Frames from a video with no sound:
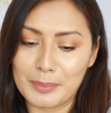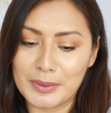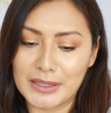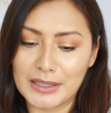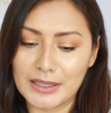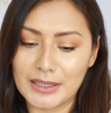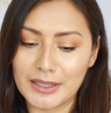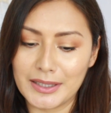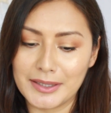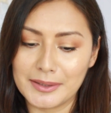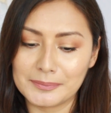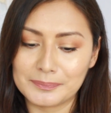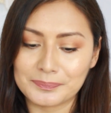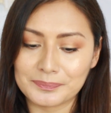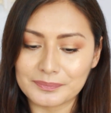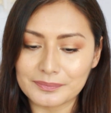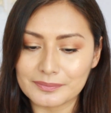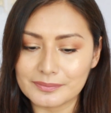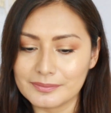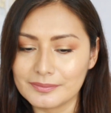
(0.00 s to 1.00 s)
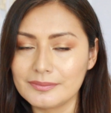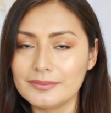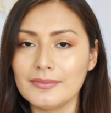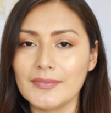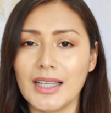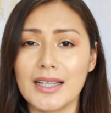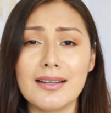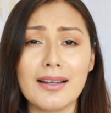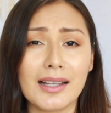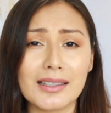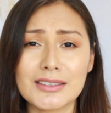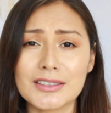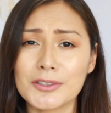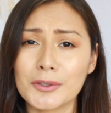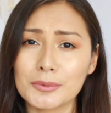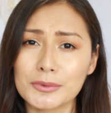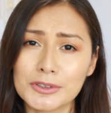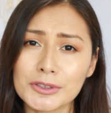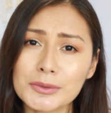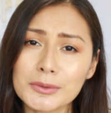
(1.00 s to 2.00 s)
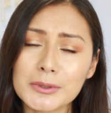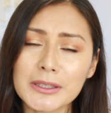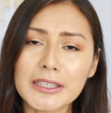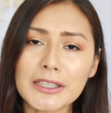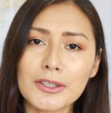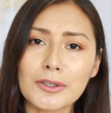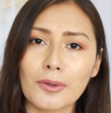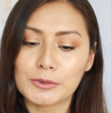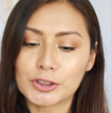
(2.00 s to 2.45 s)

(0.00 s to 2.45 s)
be not so dewy.